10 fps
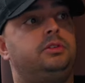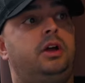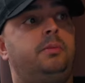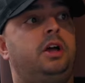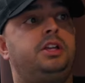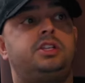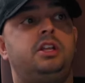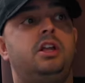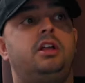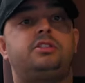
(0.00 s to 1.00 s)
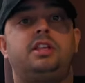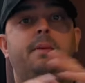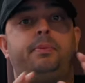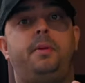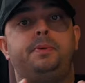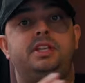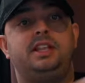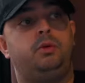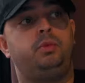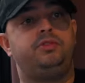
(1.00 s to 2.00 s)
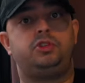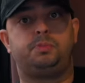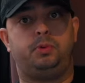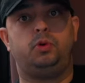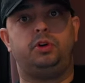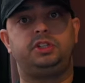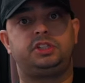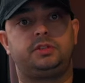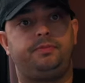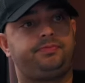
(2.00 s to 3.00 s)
I'm lost. So that property that we've just bought,